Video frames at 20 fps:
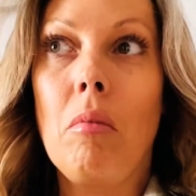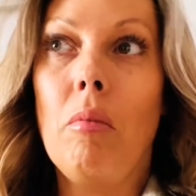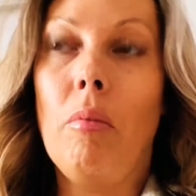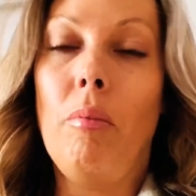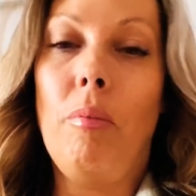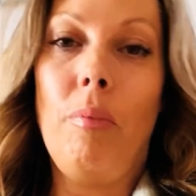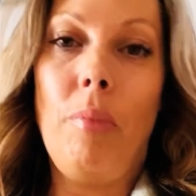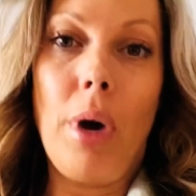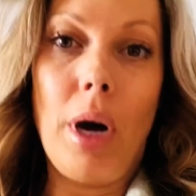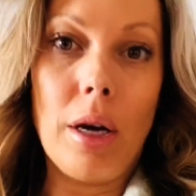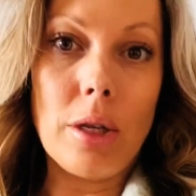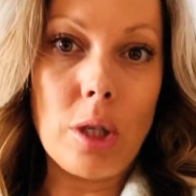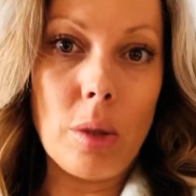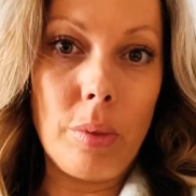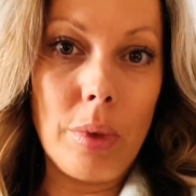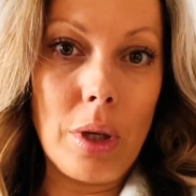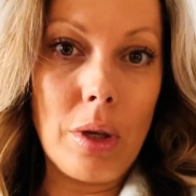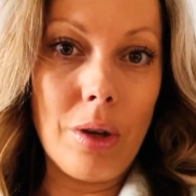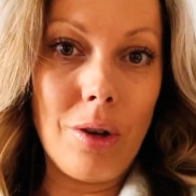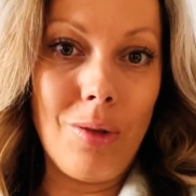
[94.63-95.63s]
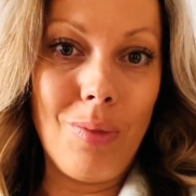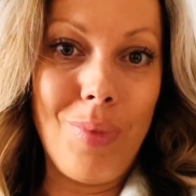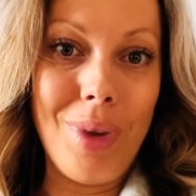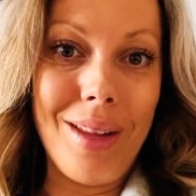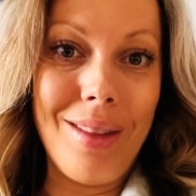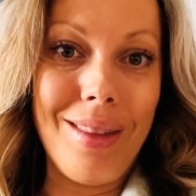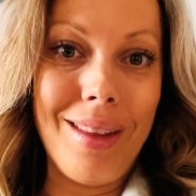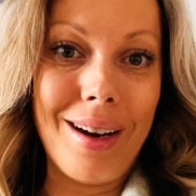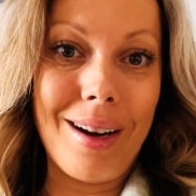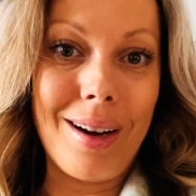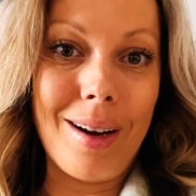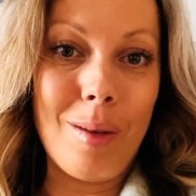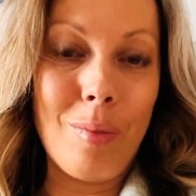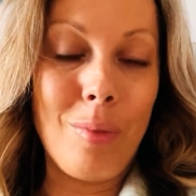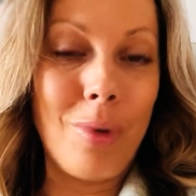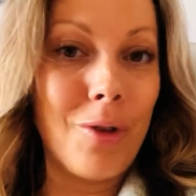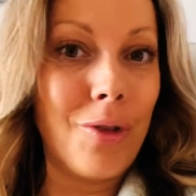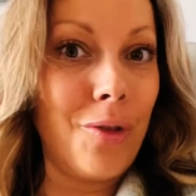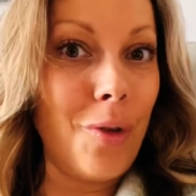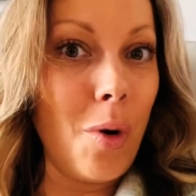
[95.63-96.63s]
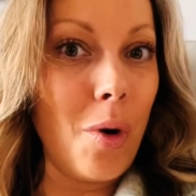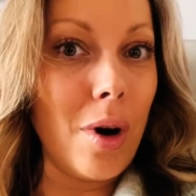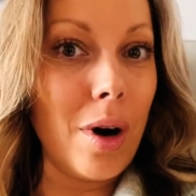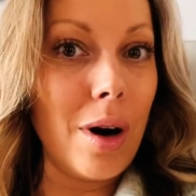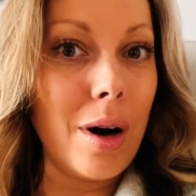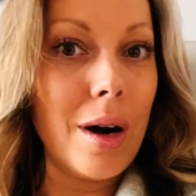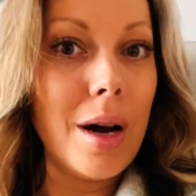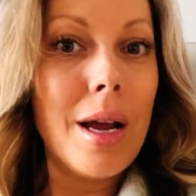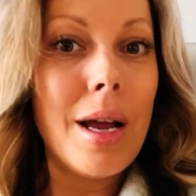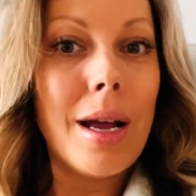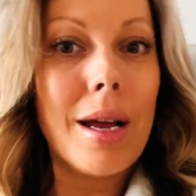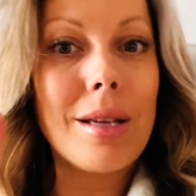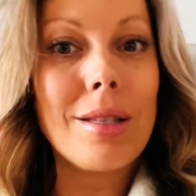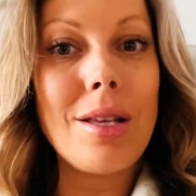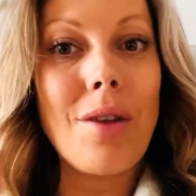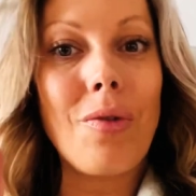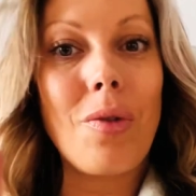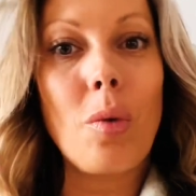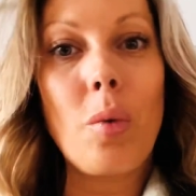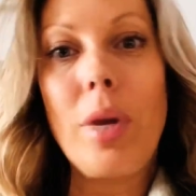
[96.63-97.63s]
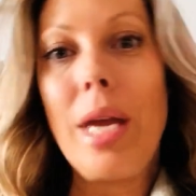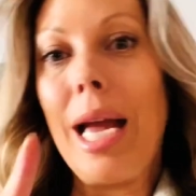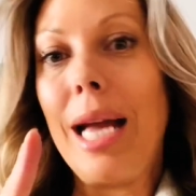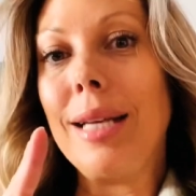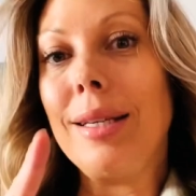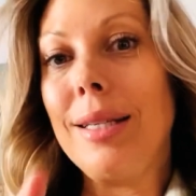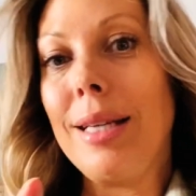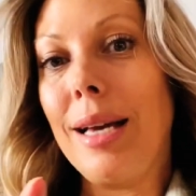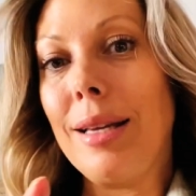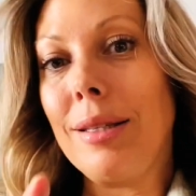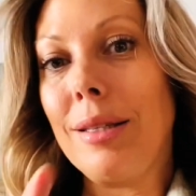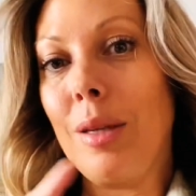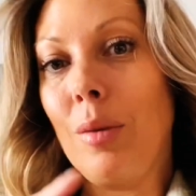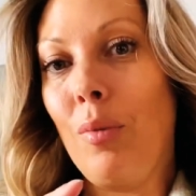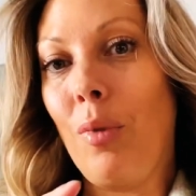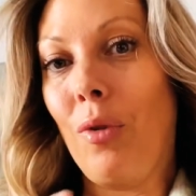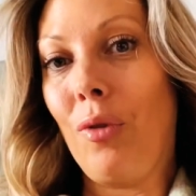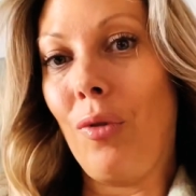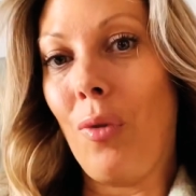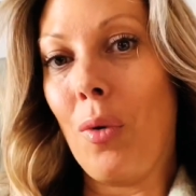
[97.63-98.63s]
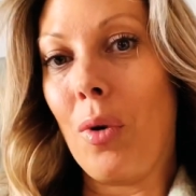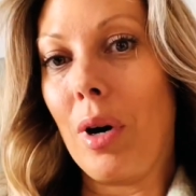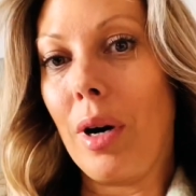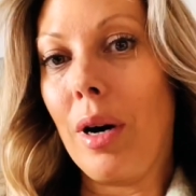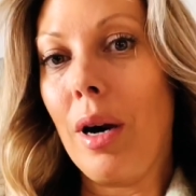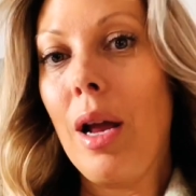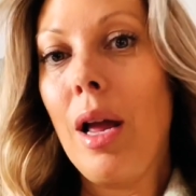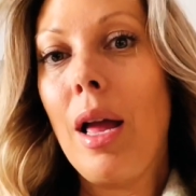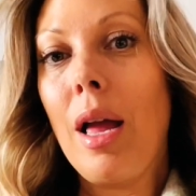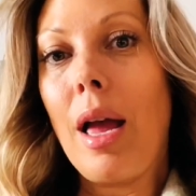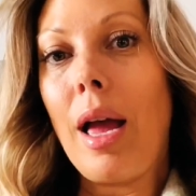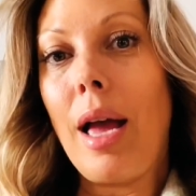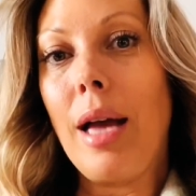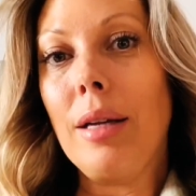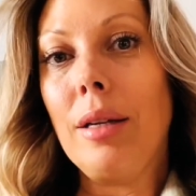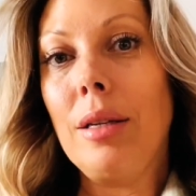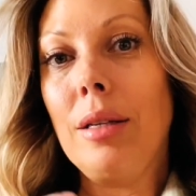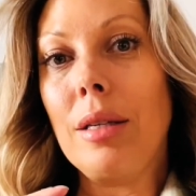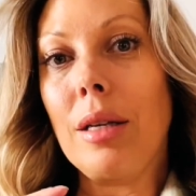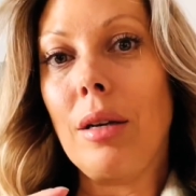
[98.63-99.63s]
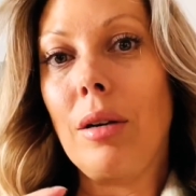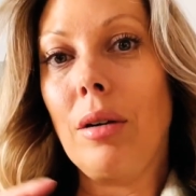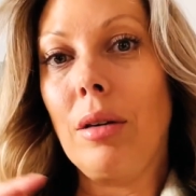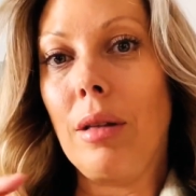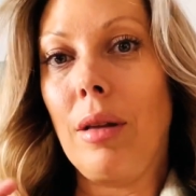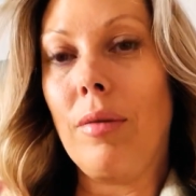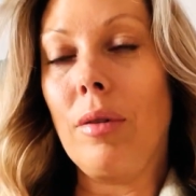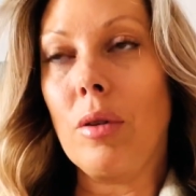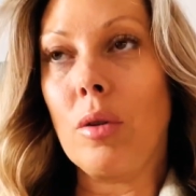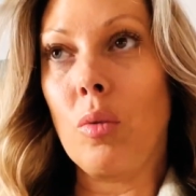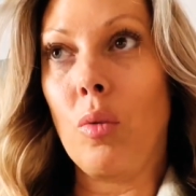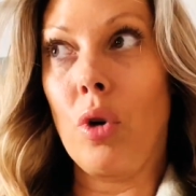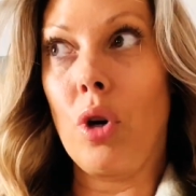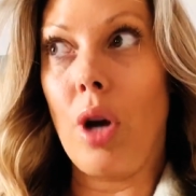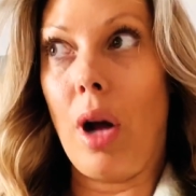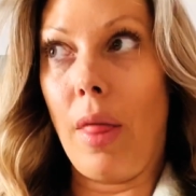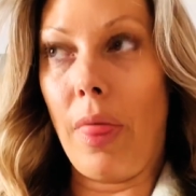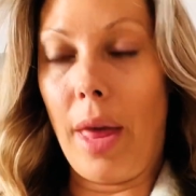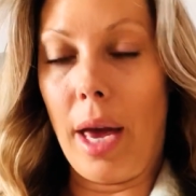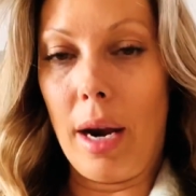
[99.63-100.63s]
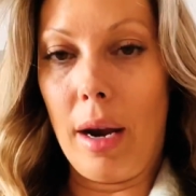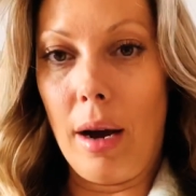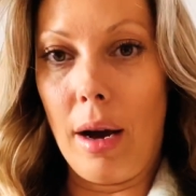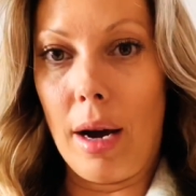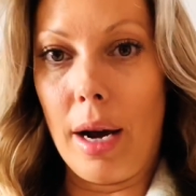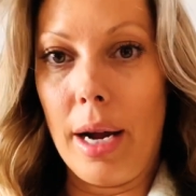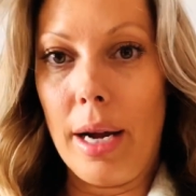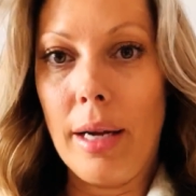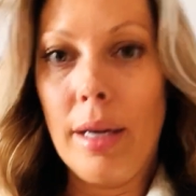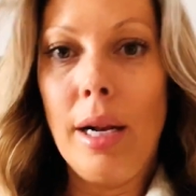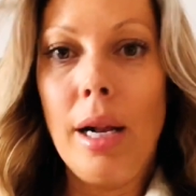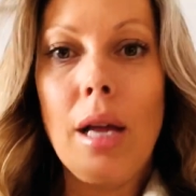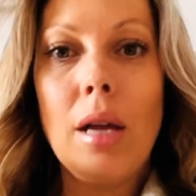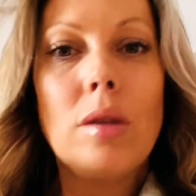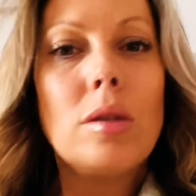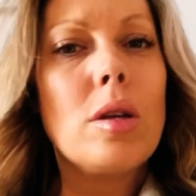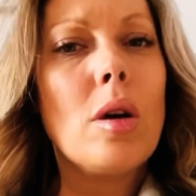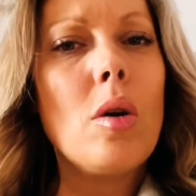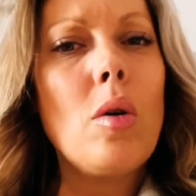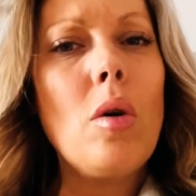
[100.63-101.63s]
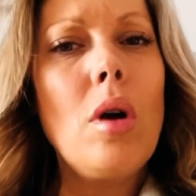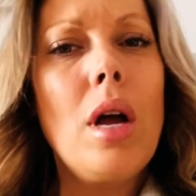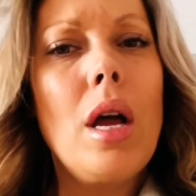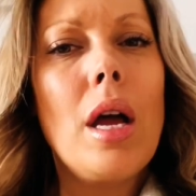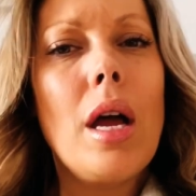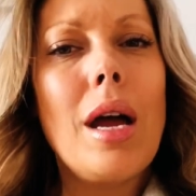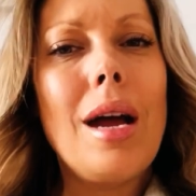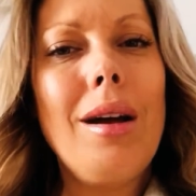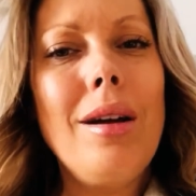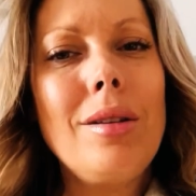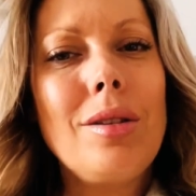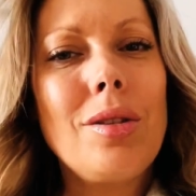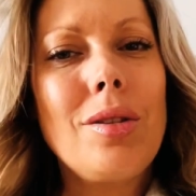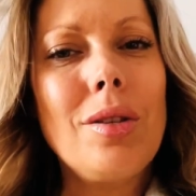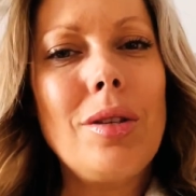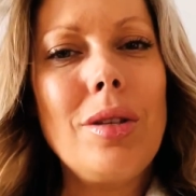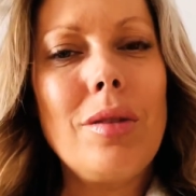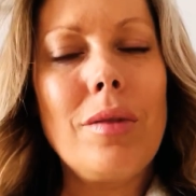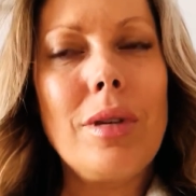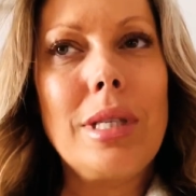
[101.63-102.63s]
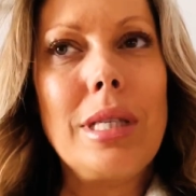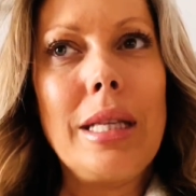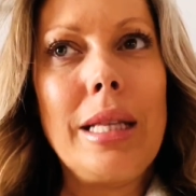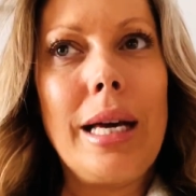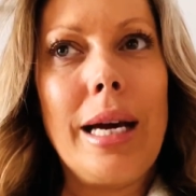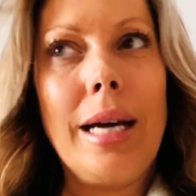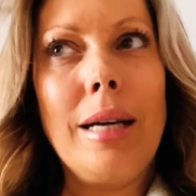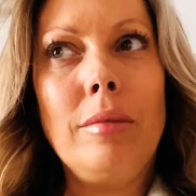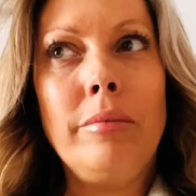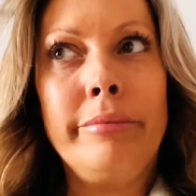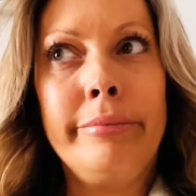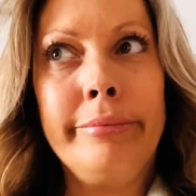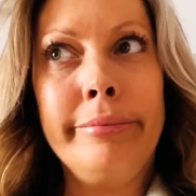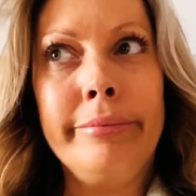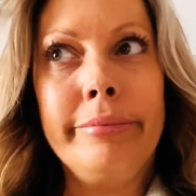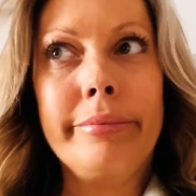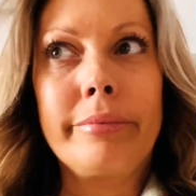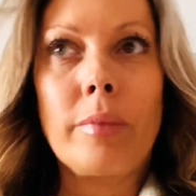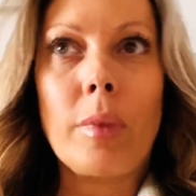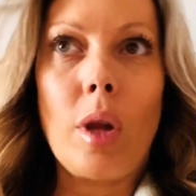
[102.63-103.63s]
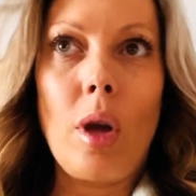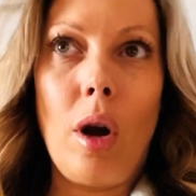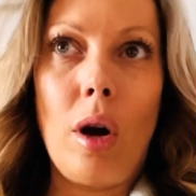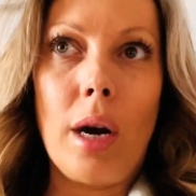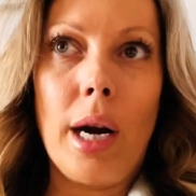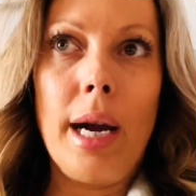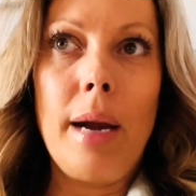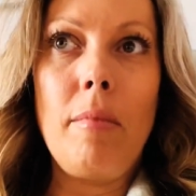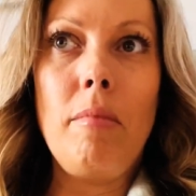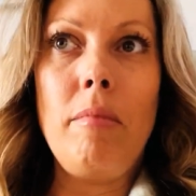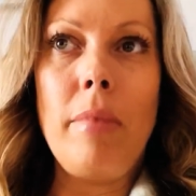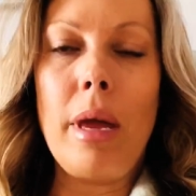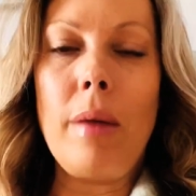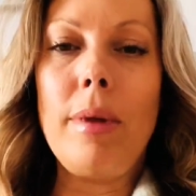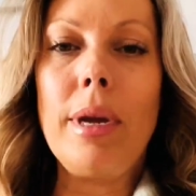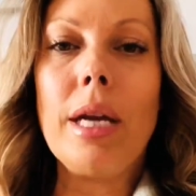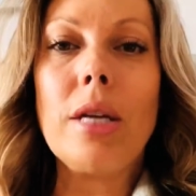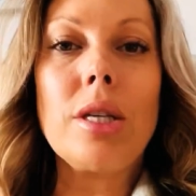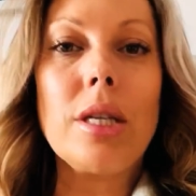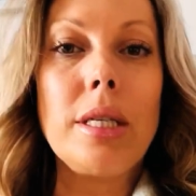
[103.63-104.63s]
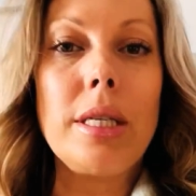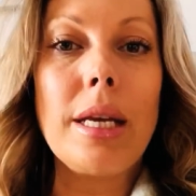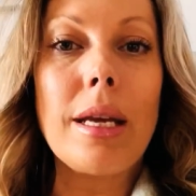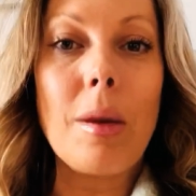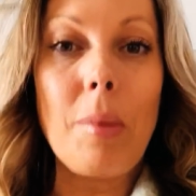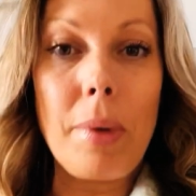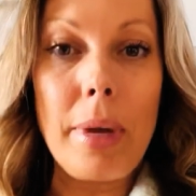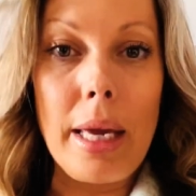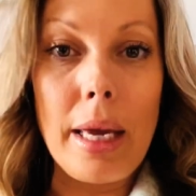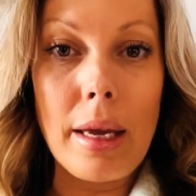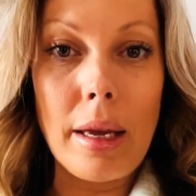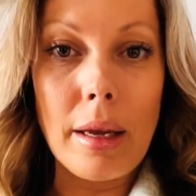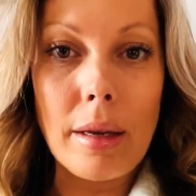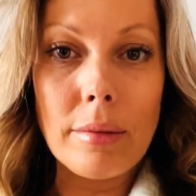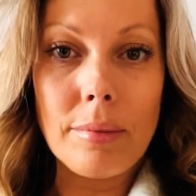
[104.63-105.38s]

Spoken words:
possibly could have been there before, except for we had tested before and her levels were not that high. So it stood to reason that, all right, maybe I should take a peek